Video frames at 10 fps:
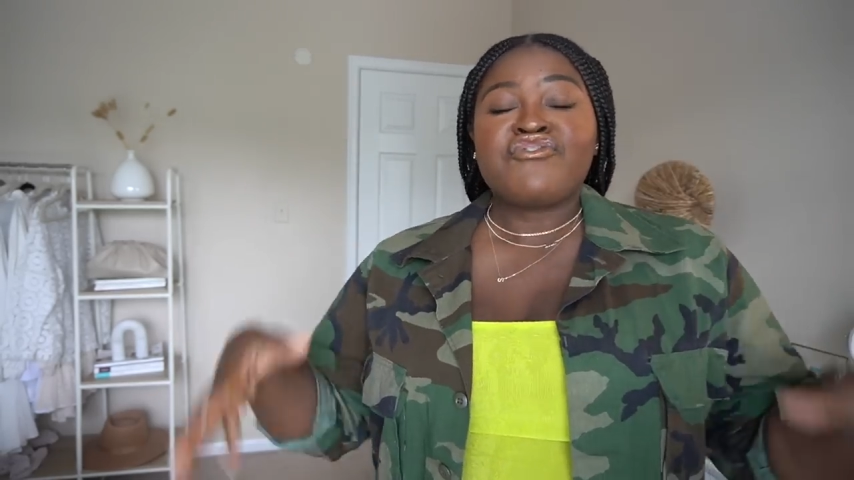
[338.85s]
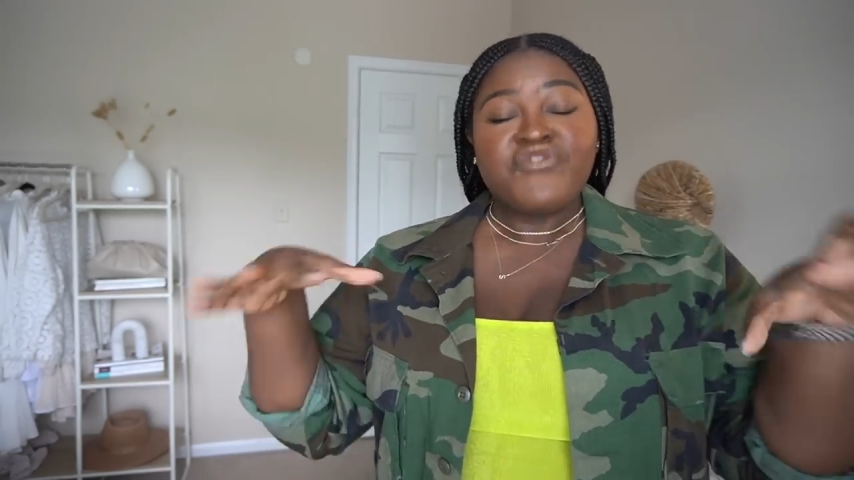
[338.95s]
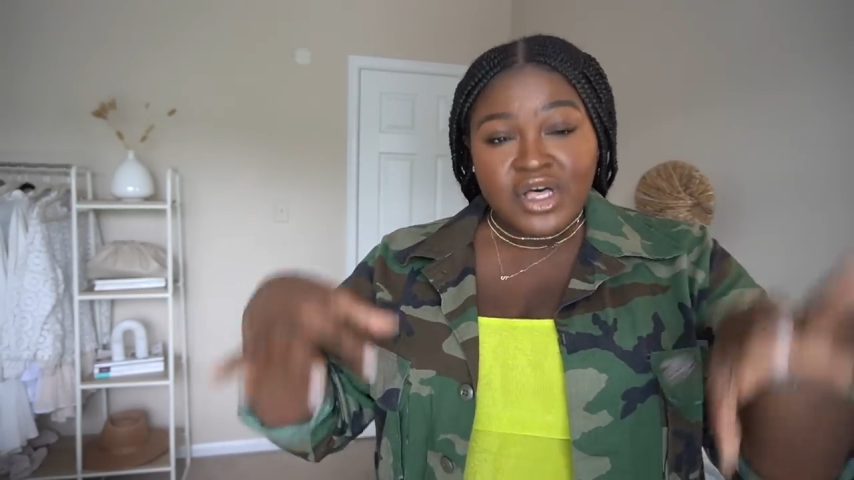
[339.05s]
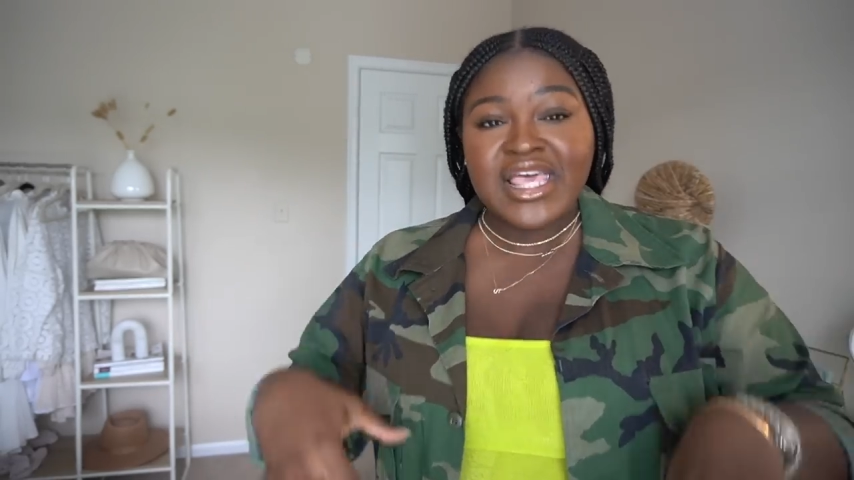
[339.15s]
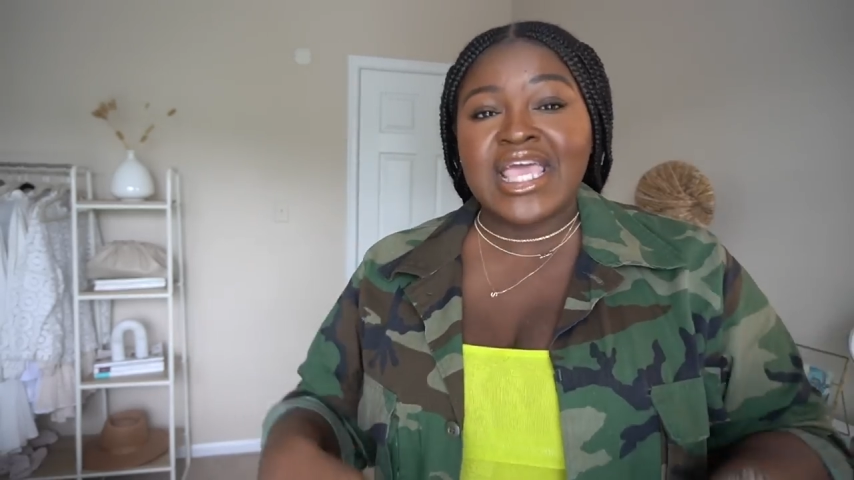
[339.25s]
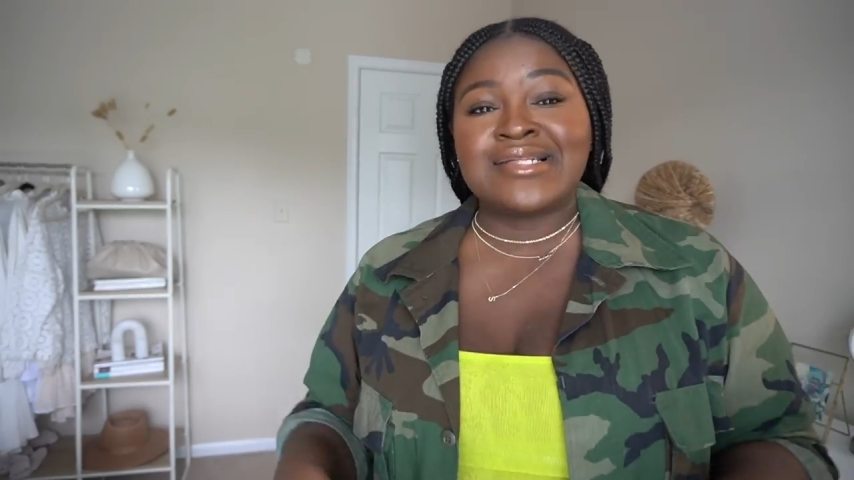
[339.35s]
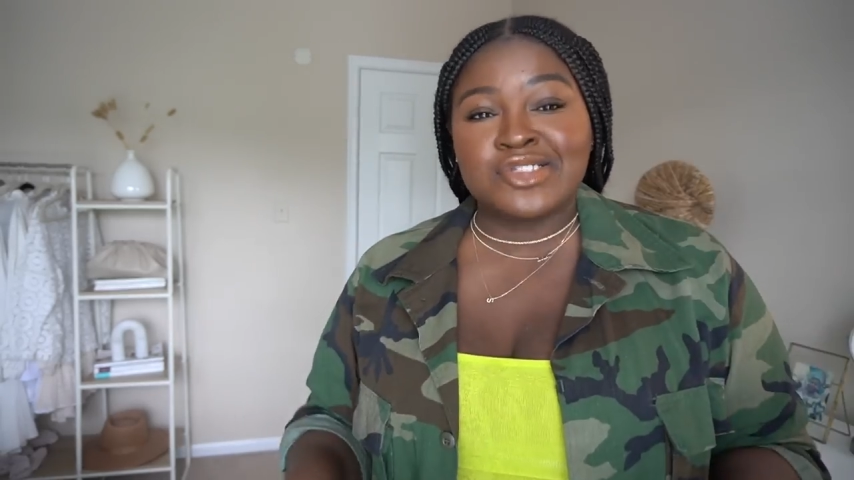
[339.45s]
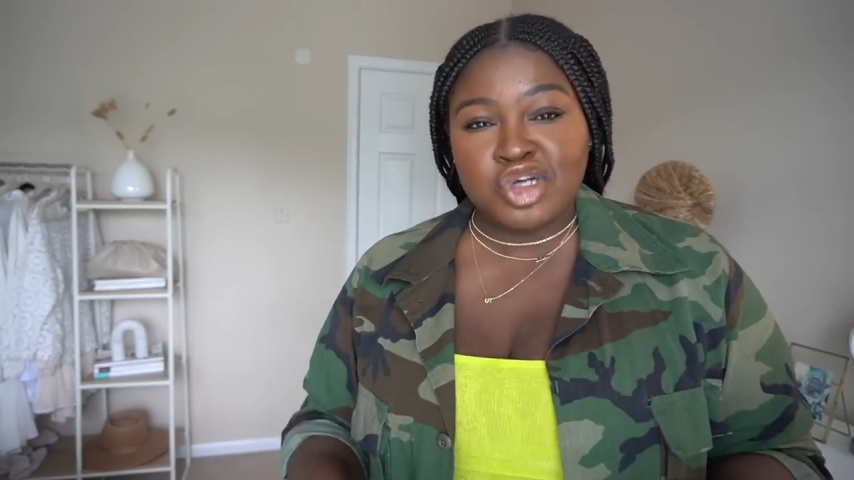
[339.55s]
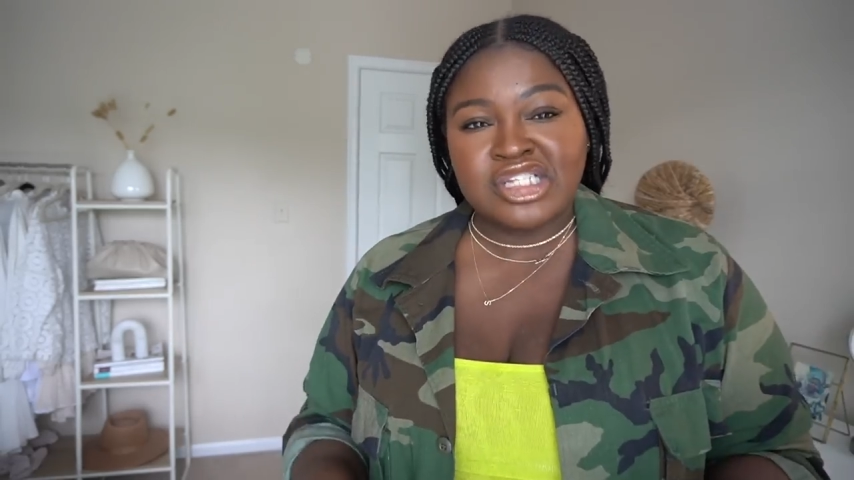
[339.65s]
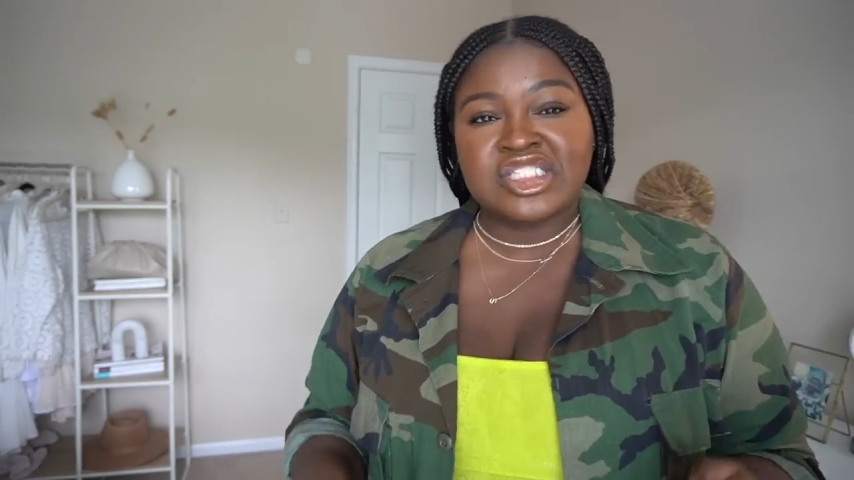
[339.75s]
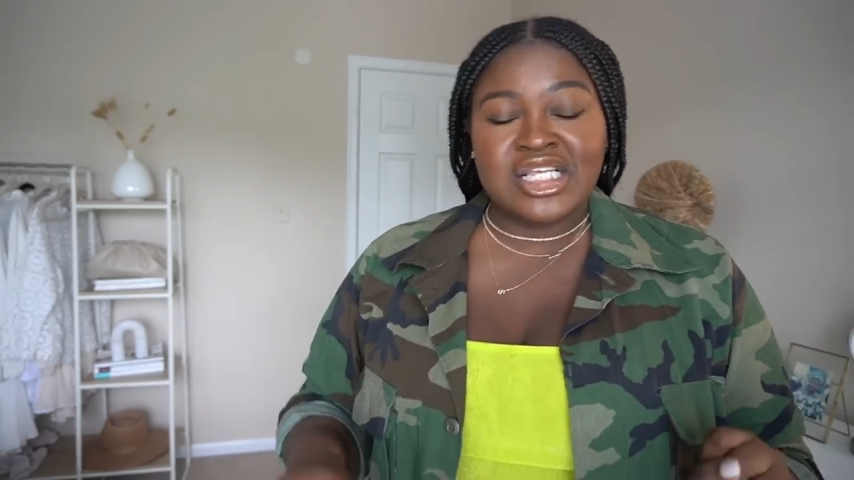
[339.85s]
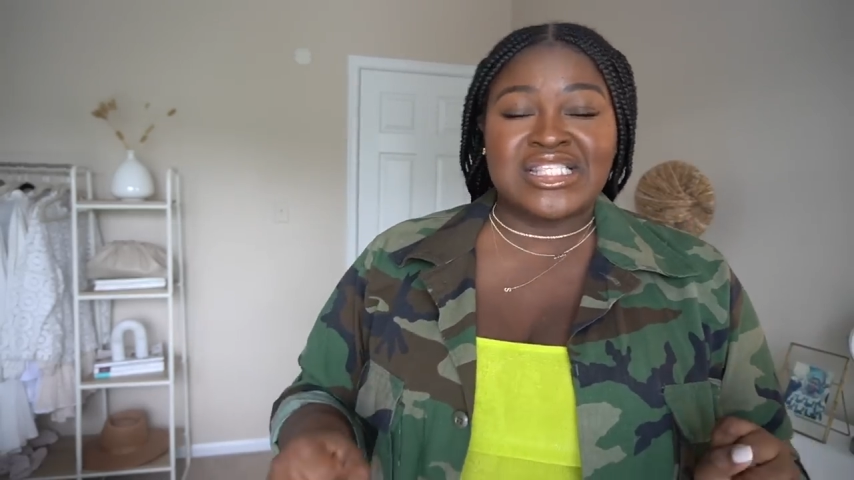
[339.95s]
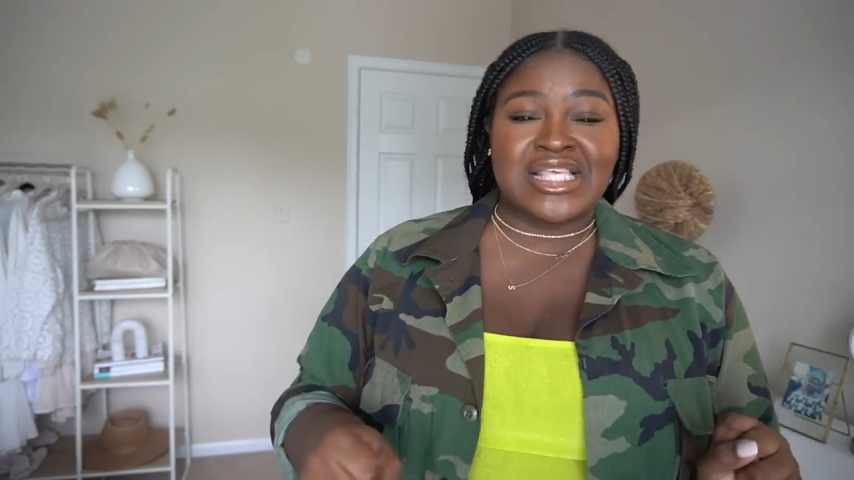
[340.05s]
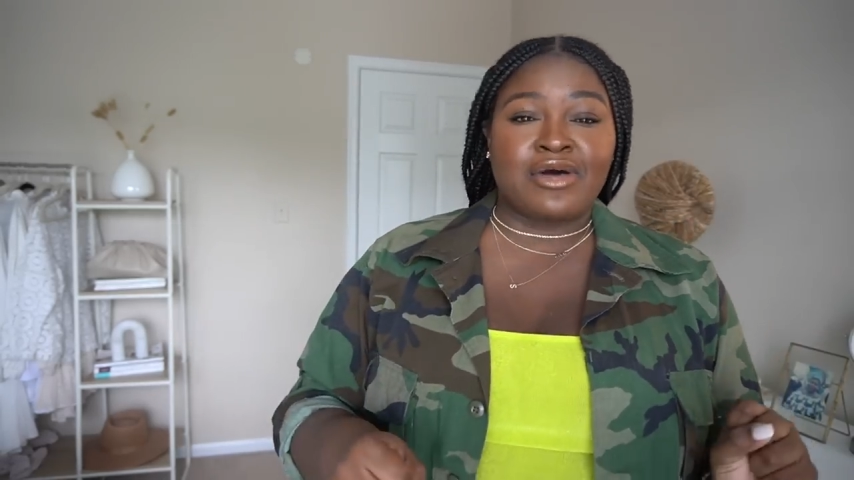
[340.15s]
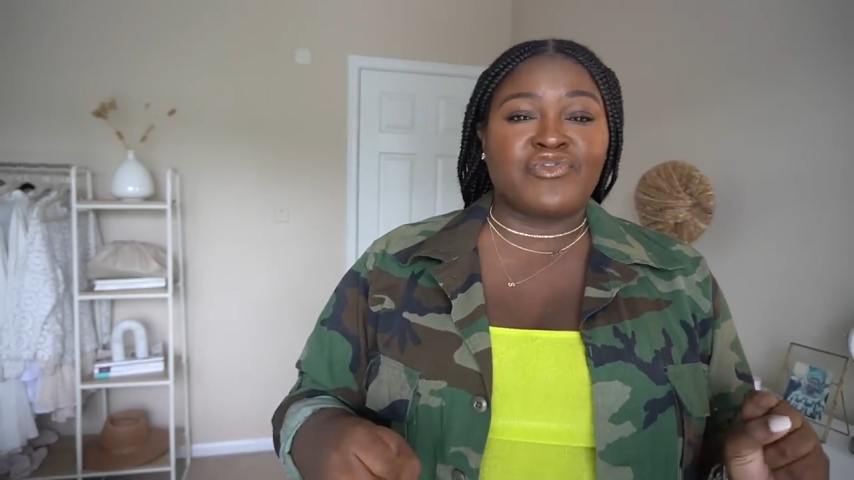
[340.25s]
fully entrenched
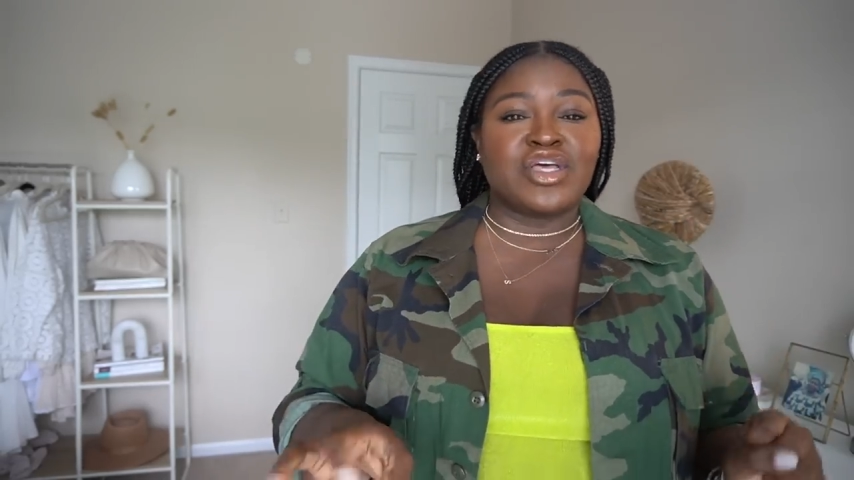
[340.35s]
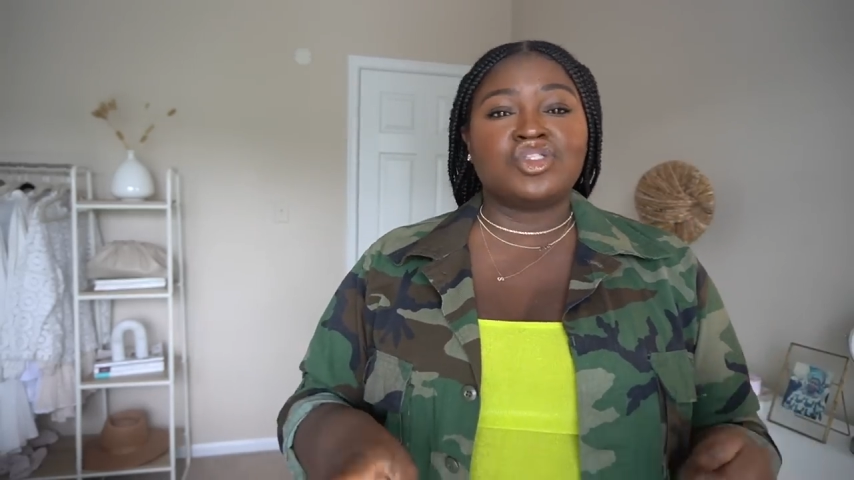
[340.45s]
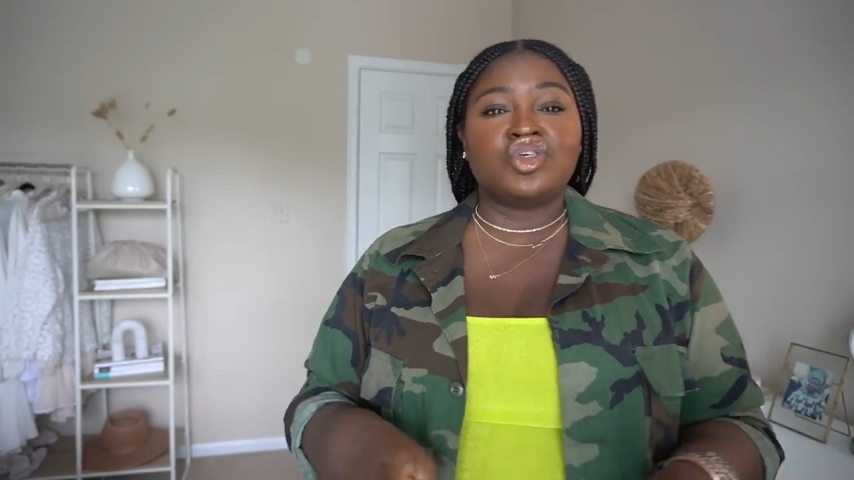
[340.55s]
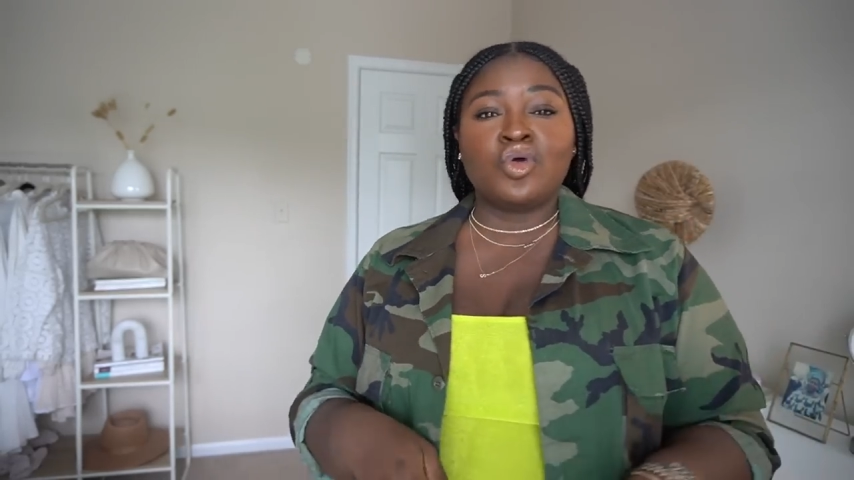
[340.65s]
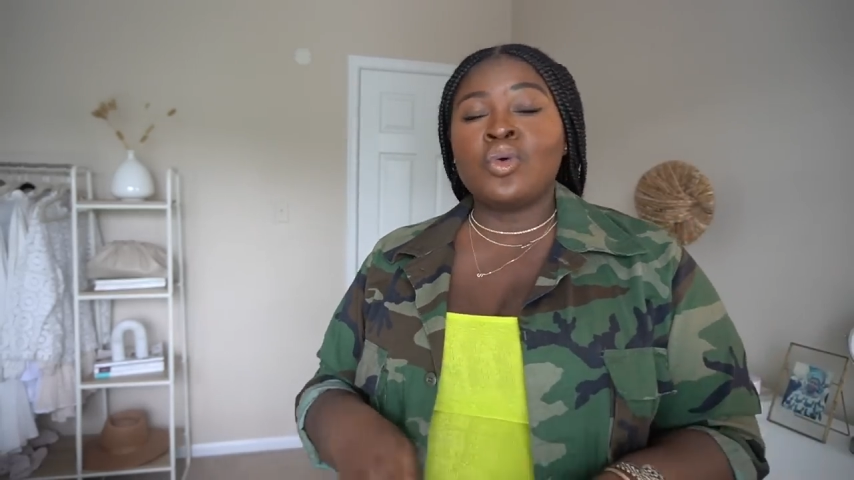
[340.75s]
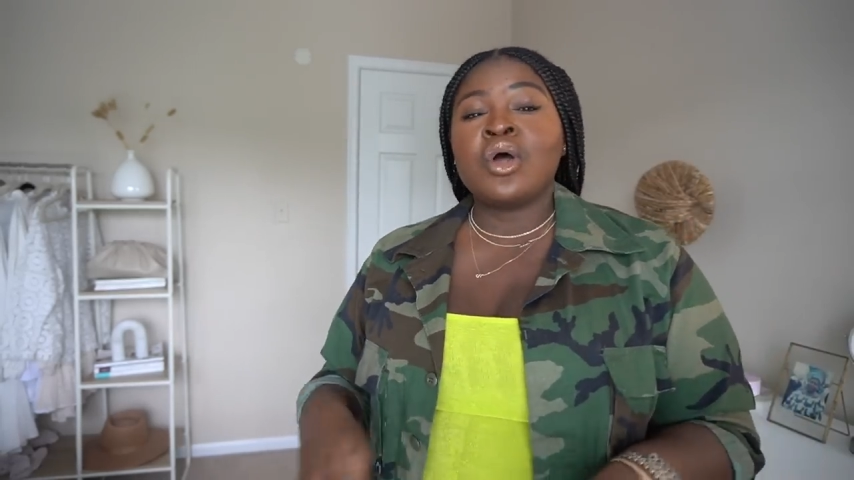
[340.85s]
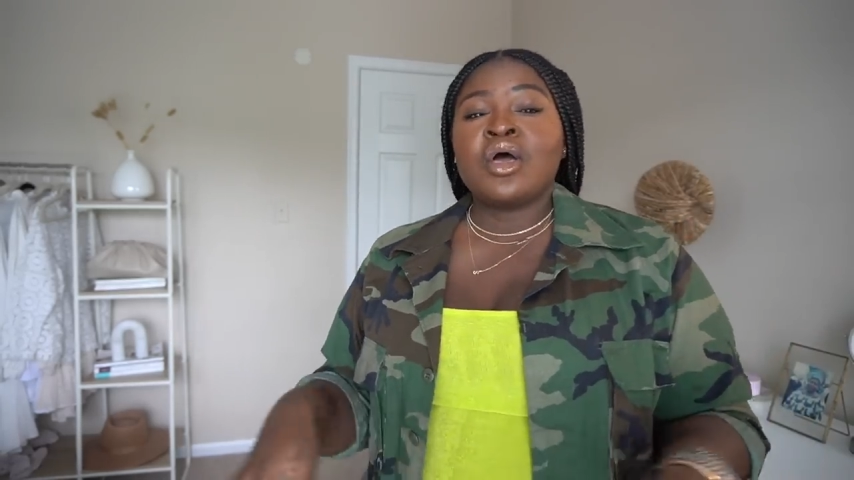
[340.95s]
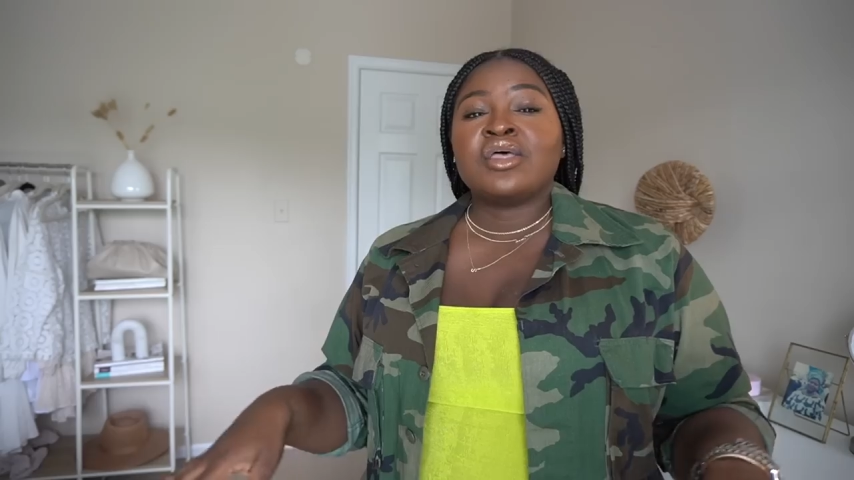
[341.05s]
itself into